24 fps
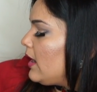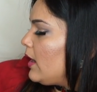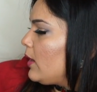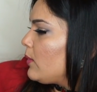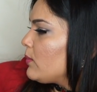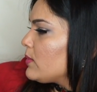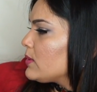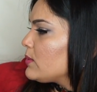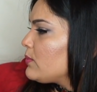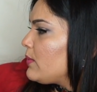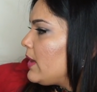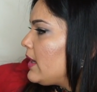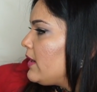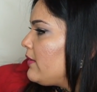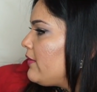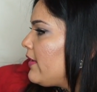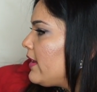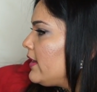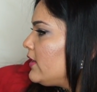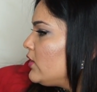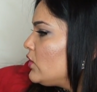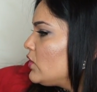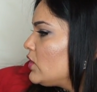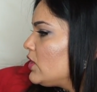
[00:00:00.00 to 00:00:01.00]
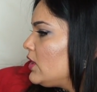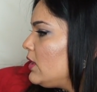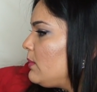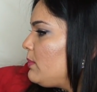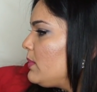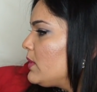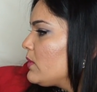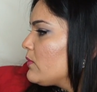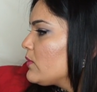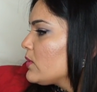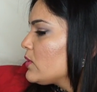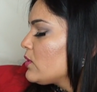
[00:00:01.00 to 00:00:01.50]
It was very very
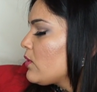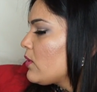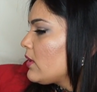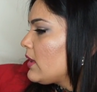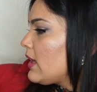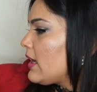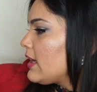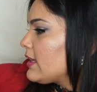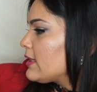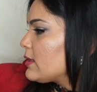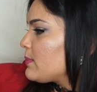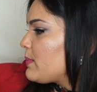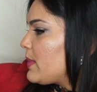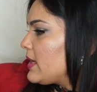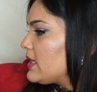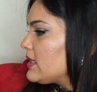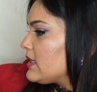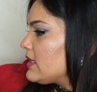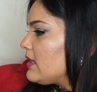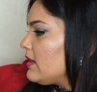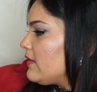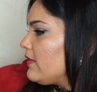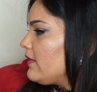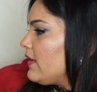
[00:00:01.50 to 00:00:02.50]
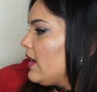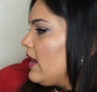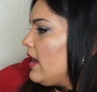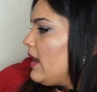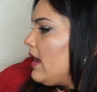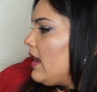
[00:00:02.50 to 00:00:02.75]
cheap, it was not very expensive.